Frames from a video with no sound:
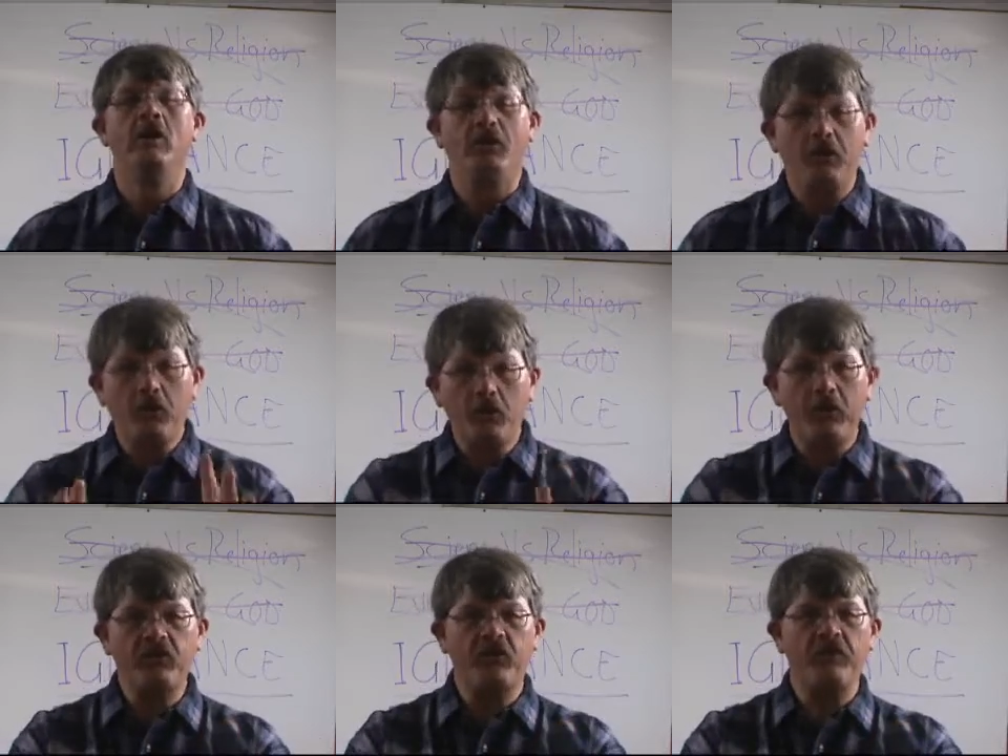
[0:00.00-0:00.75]
The
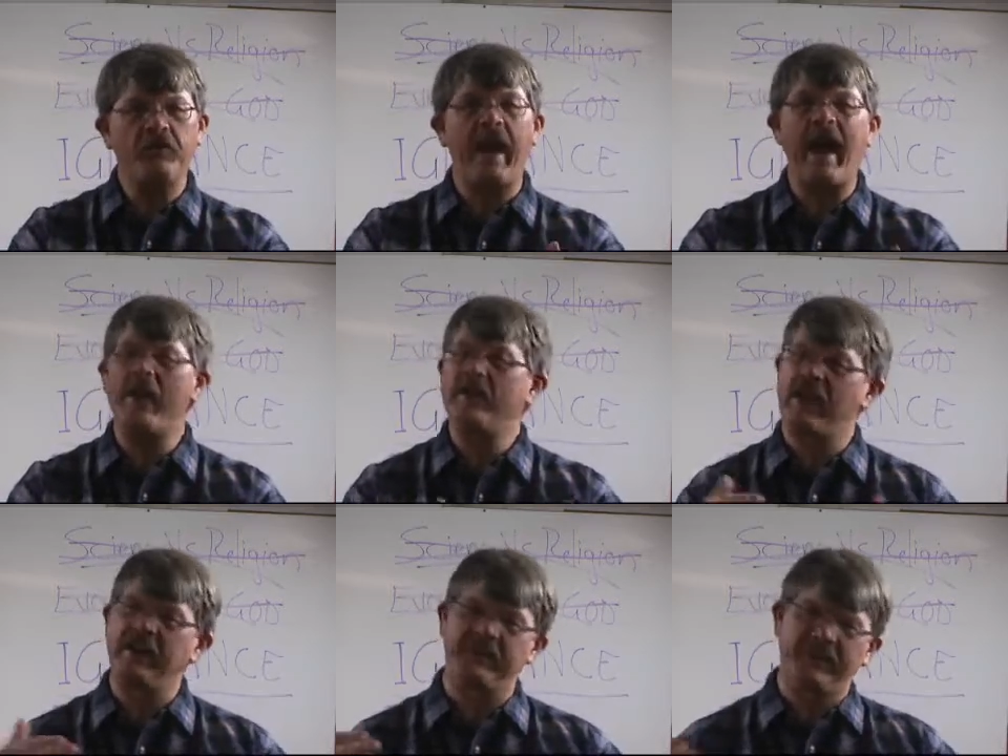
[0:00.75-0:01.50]
Christians have
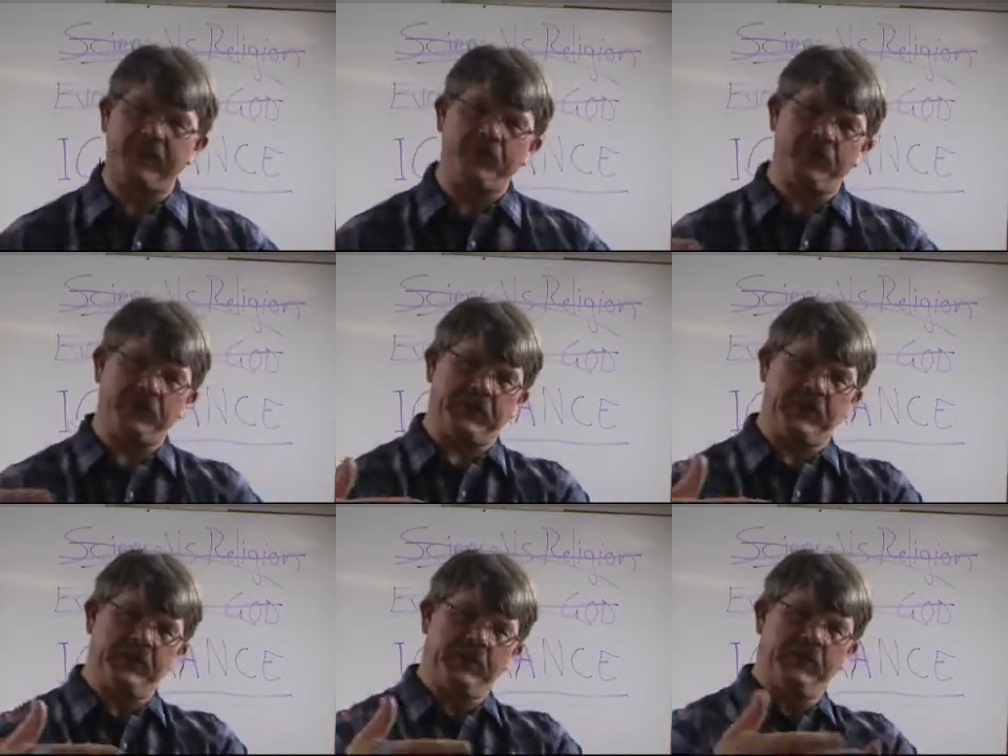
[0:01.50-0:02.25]
a
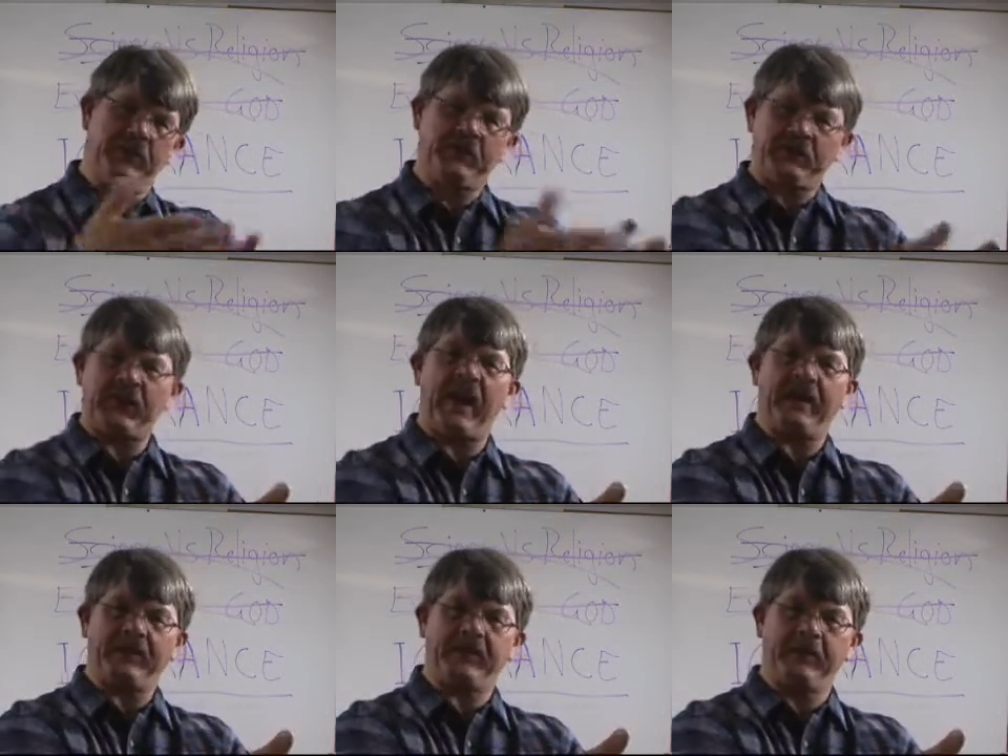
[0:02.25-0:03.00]
different
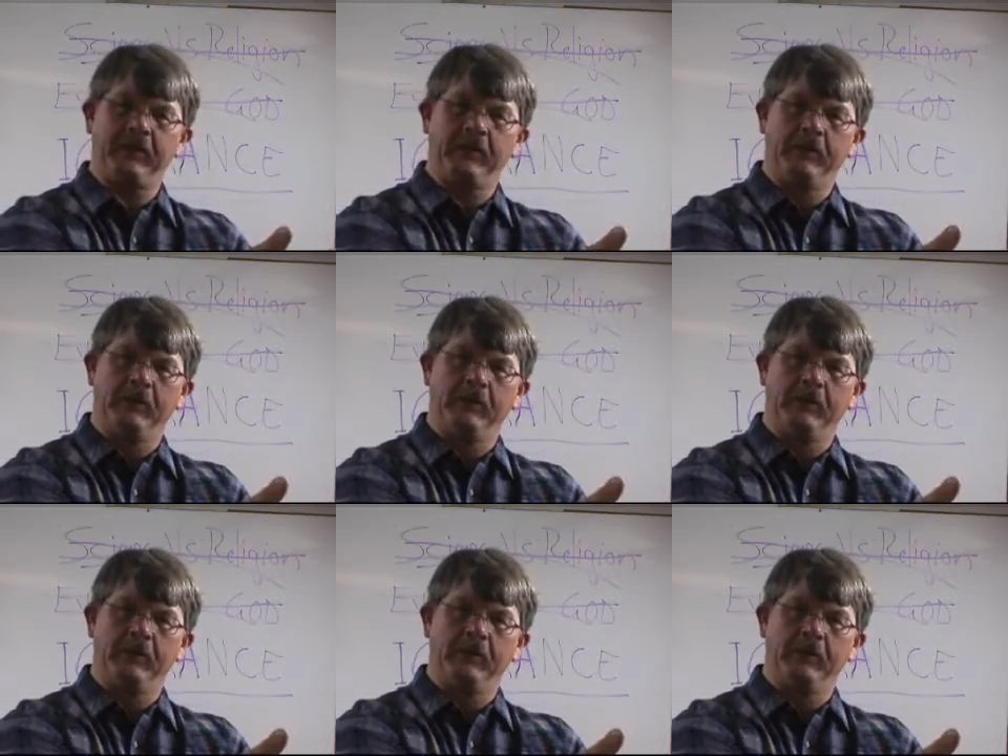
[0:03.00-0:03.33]
set